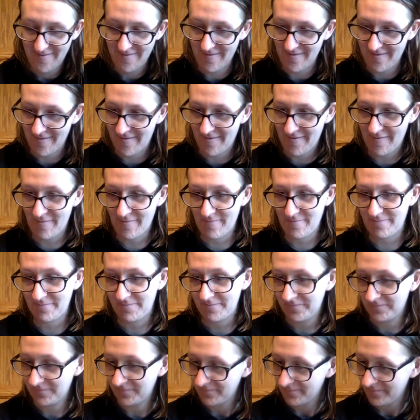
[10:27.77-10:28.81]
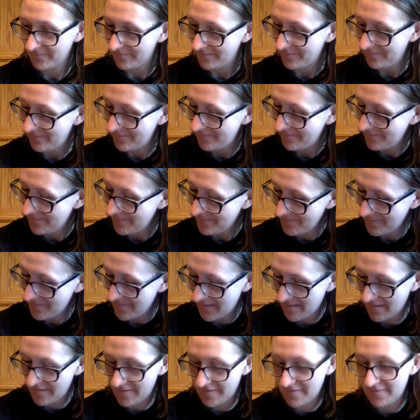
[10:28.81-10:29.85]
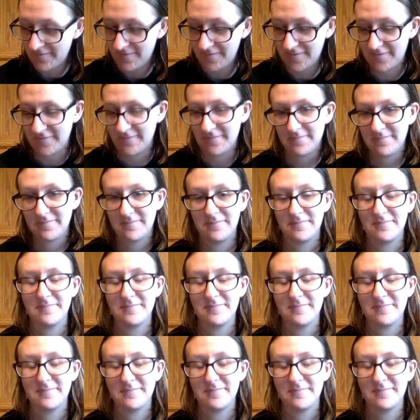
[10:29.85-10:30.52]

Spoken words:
um, I don't know.